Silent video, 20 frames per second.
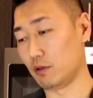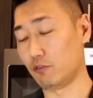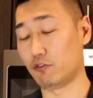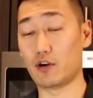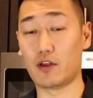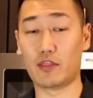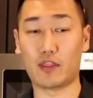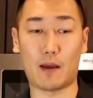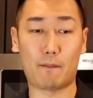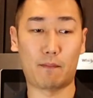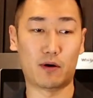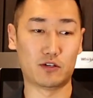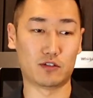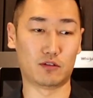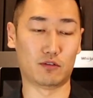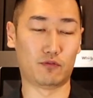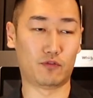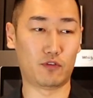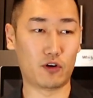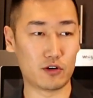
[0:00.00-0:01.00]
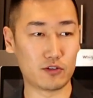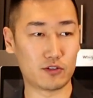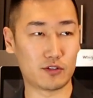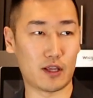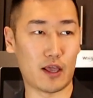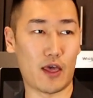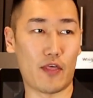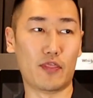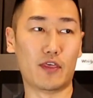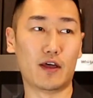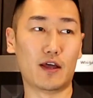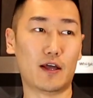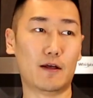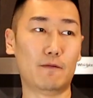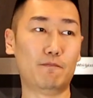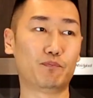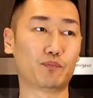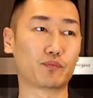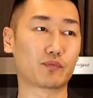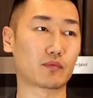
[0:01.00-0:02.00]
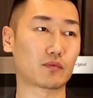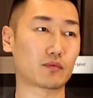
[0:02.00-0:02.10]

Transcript: befriend that person first, and then